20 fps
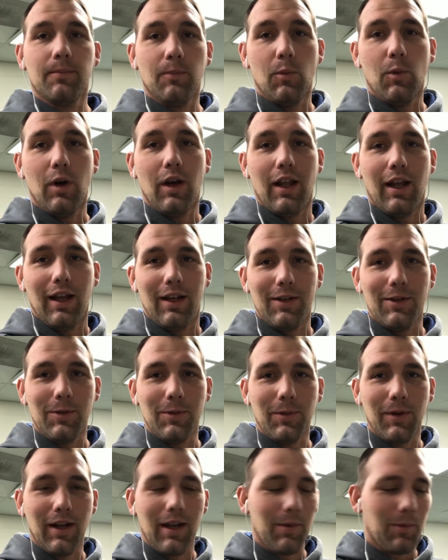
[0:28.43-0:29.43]
what I do
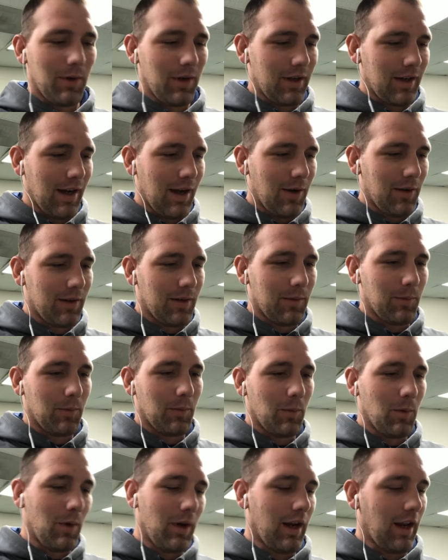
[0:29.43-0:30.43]
when I work out and
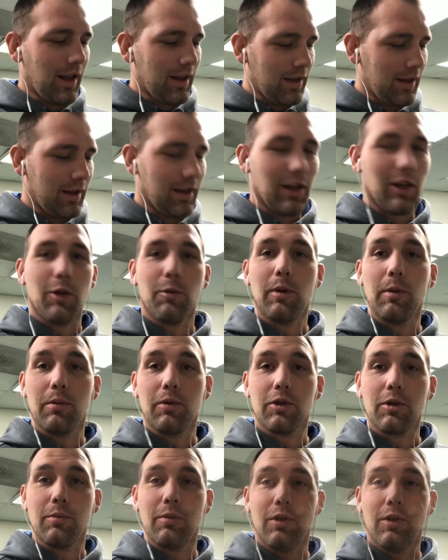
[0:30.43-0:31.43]
what I think other
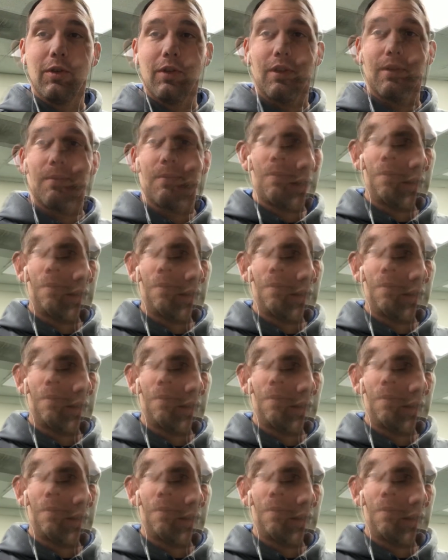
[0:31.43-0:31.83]
people should be doing.